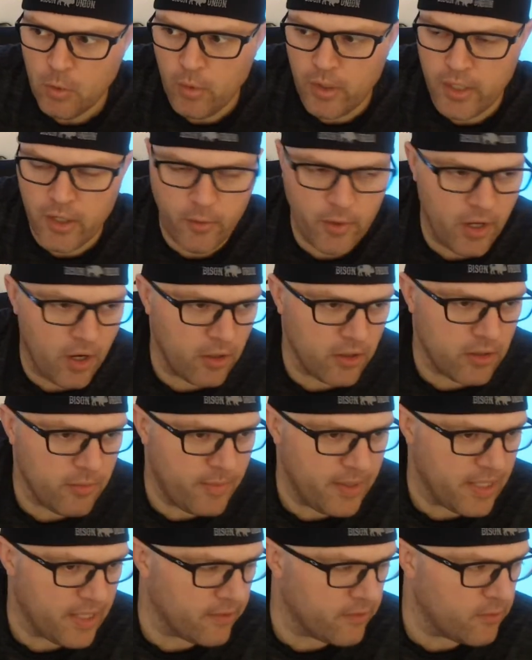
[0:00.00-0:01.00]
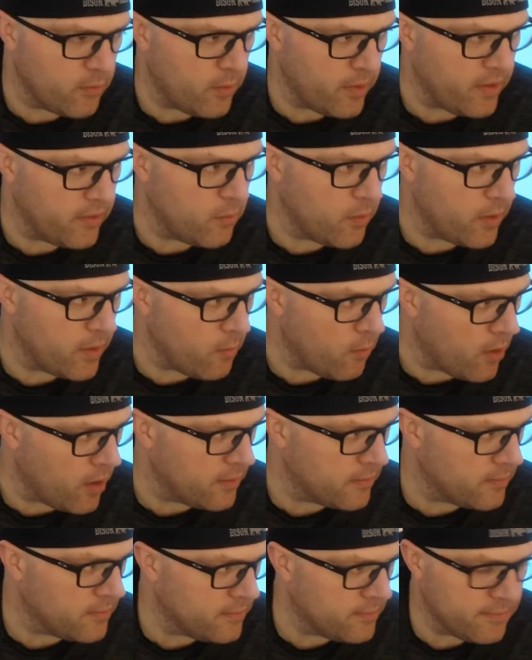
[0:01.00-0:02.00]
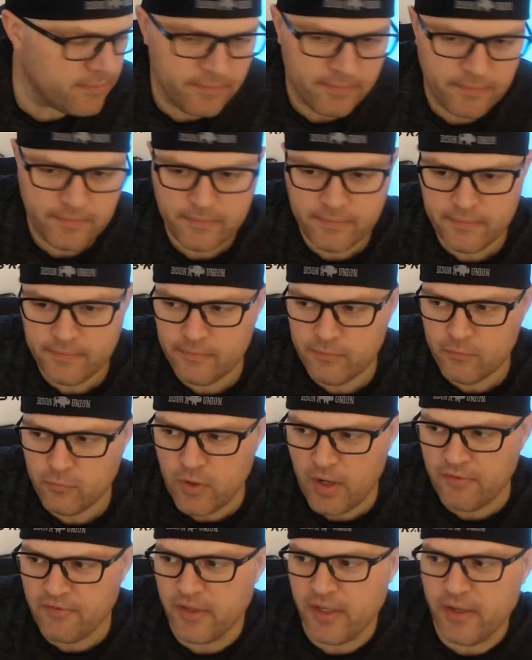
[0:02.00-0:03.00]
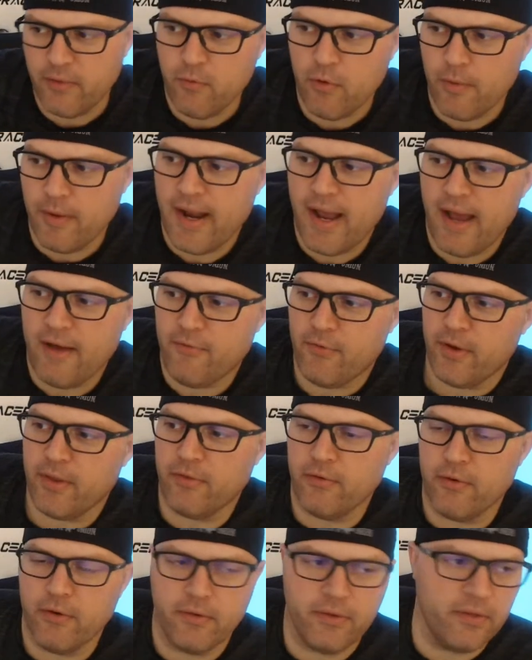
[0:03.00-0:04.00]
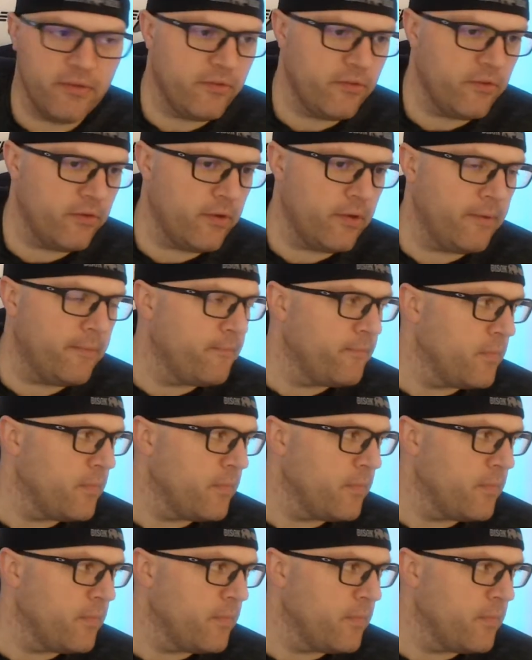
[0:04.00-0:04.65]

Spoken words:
Well, here we are at the beginning of 2021. Roughly. We're about halfway through this joint.